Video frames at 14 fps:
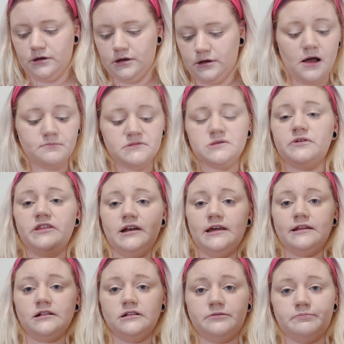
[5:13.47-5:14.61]
It comes with a
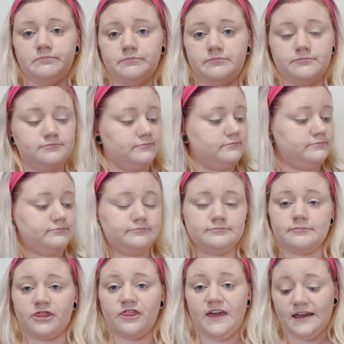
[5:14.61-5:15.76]
little
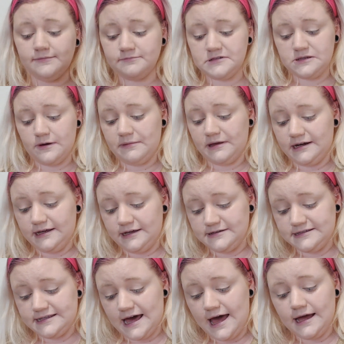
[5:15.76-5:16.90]
thing, so I'm gonna
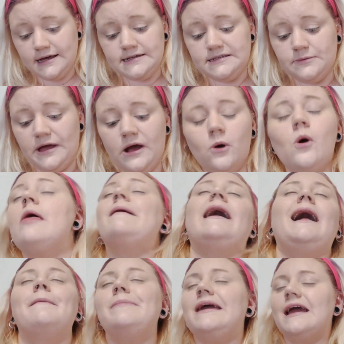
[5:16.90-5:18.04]
use that because we're all
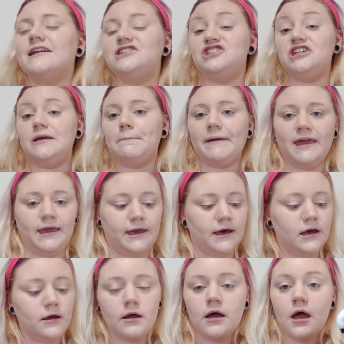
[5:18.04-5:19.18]
about being cheap
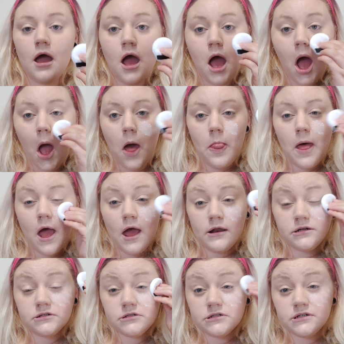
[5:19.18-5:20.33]
here. And
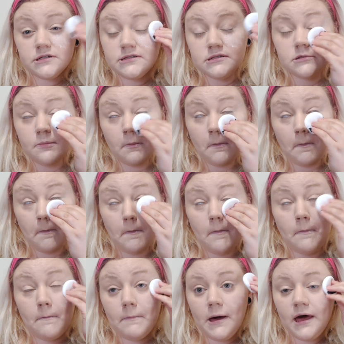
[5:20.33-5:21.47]
then just
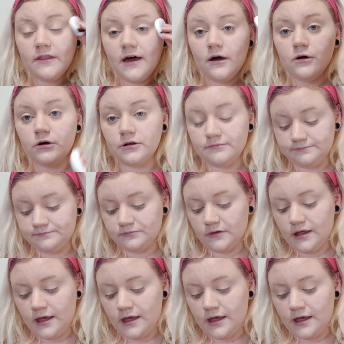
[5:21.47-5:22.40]
pat that on.